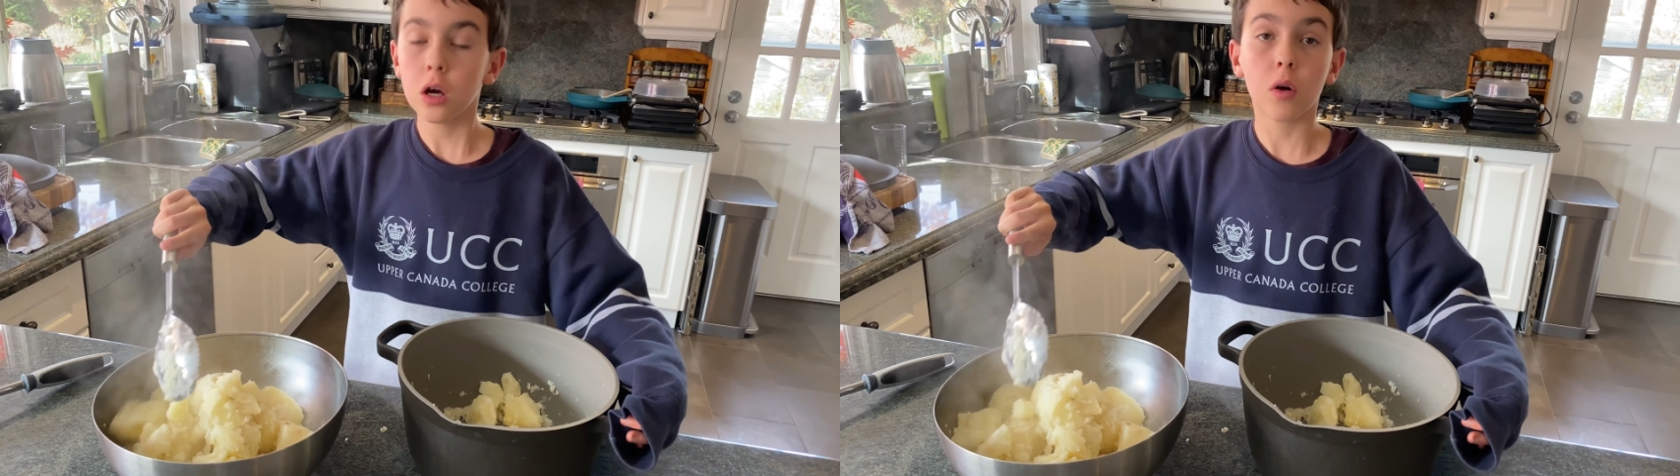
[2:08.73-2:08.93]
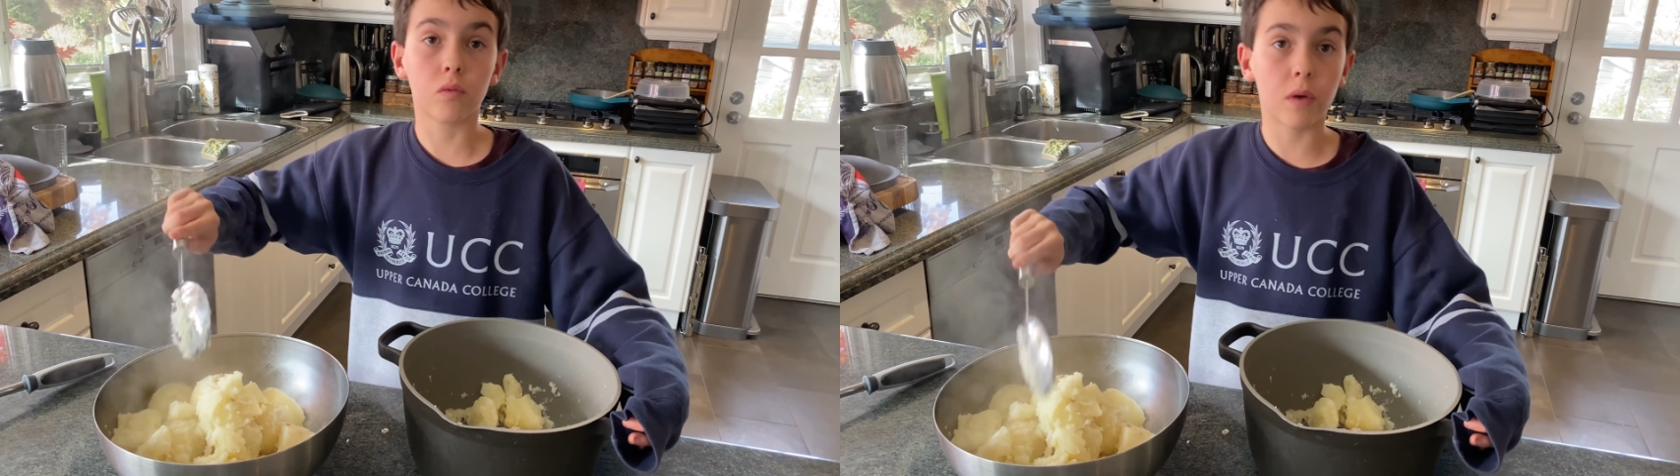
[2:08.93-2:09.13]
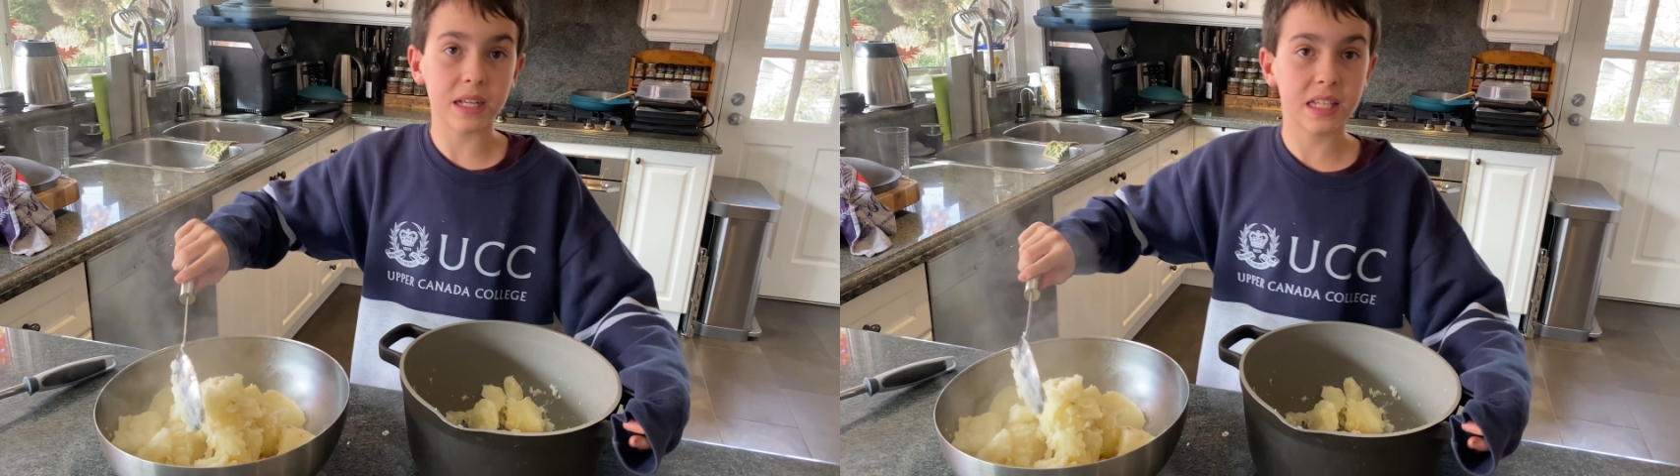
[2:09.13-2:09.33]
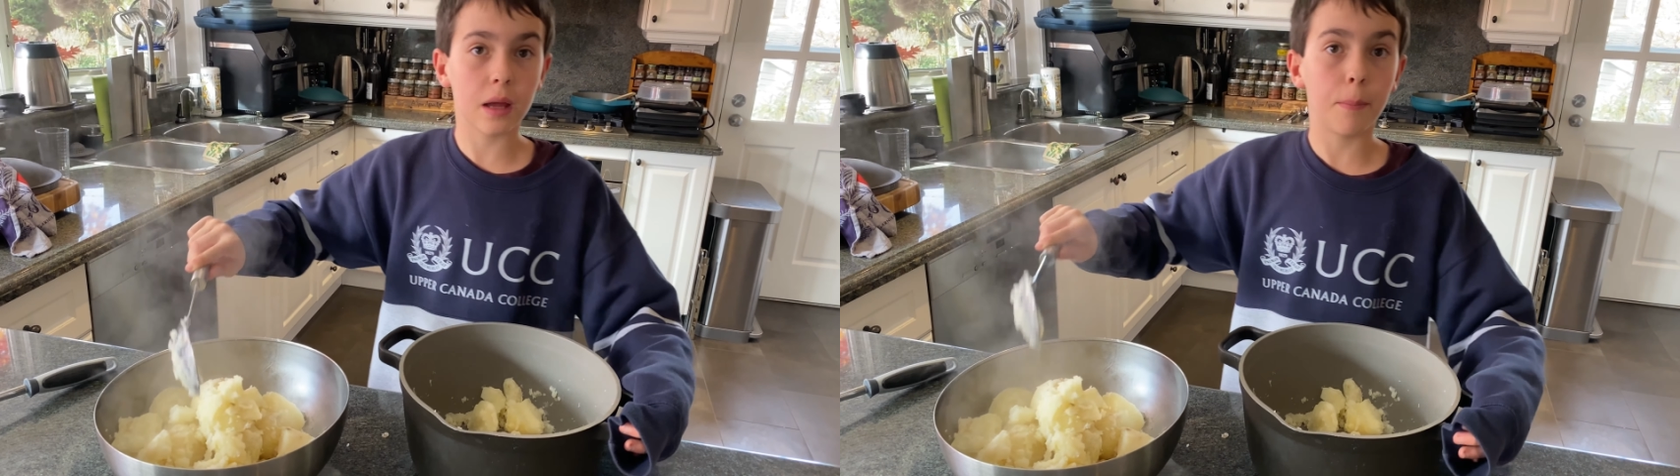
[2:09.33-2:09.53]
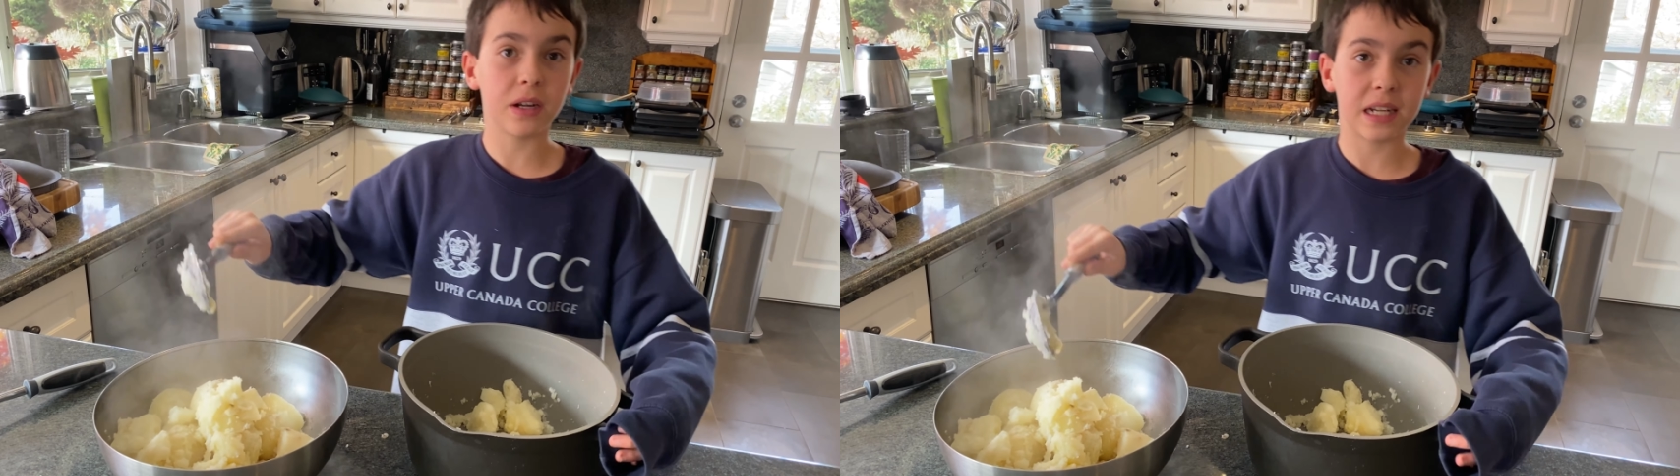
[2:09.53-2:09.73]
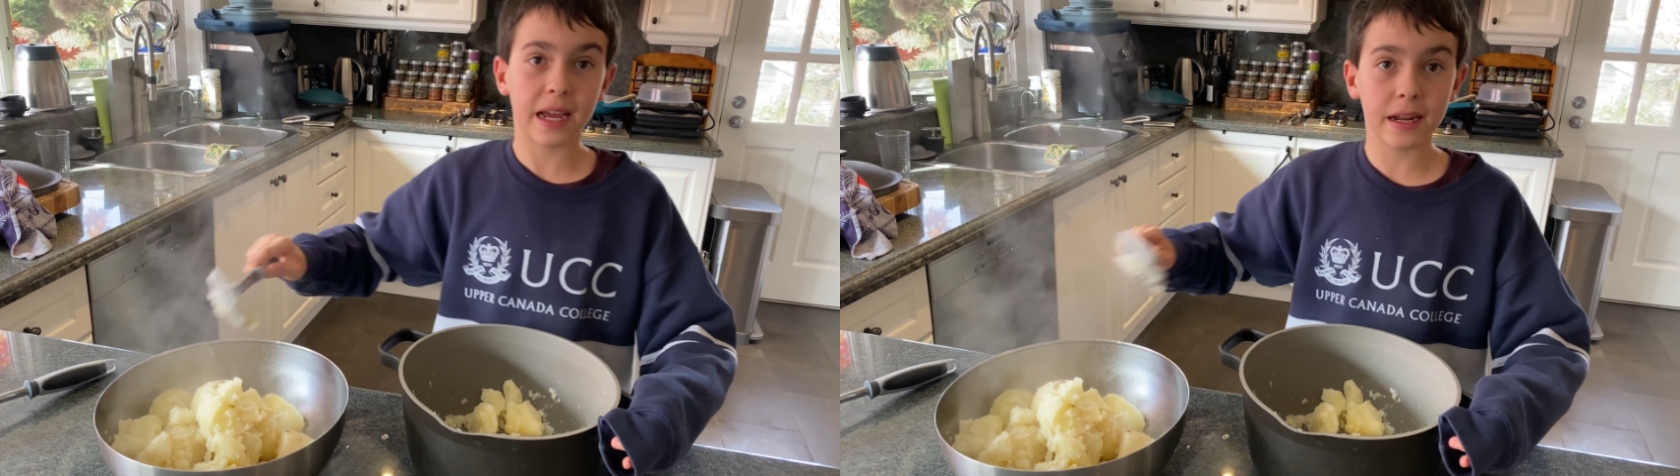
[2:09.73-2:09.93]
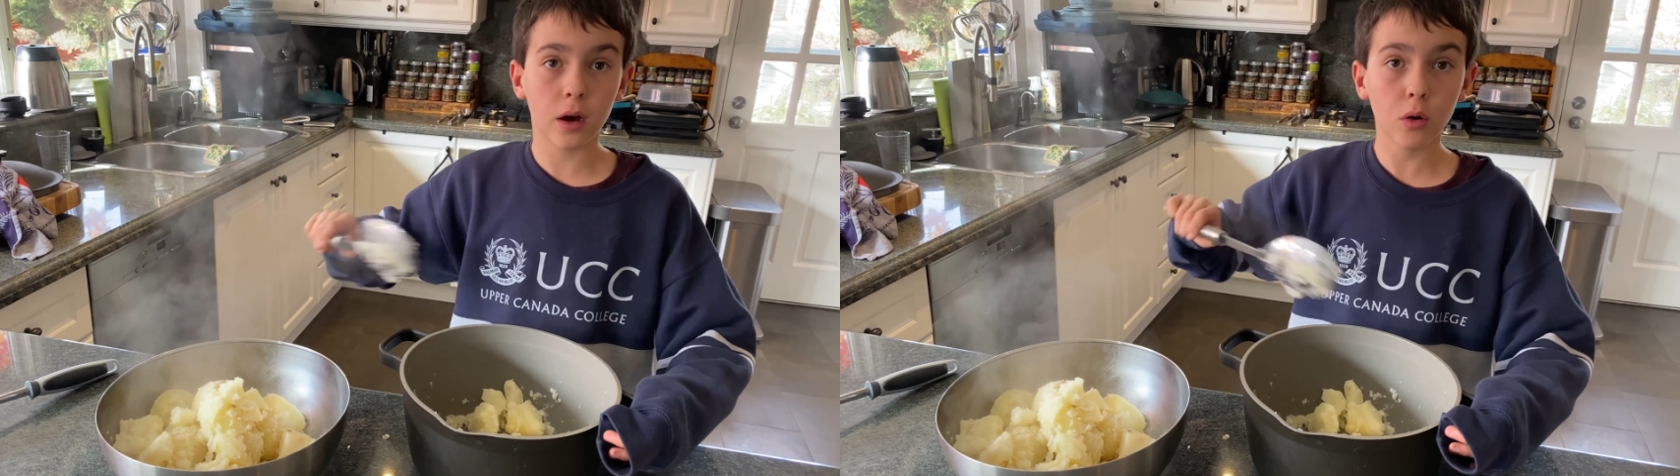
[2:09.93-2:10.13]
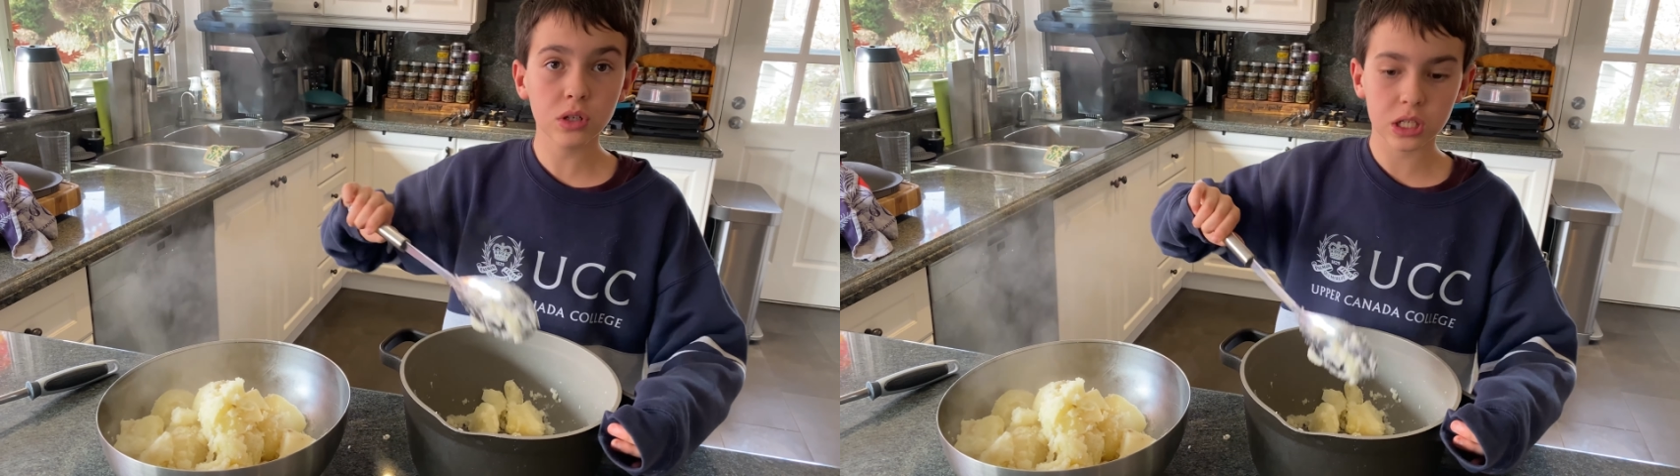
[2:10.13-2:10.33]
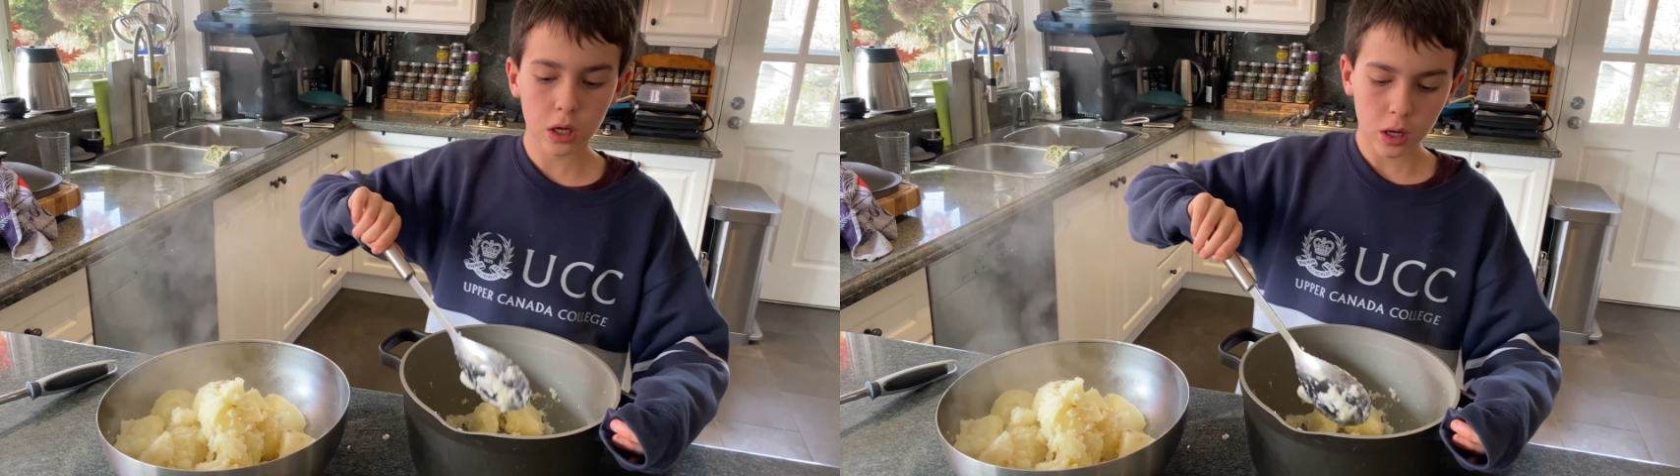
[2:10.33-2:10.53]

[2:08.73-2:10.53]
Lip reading: russet potatoes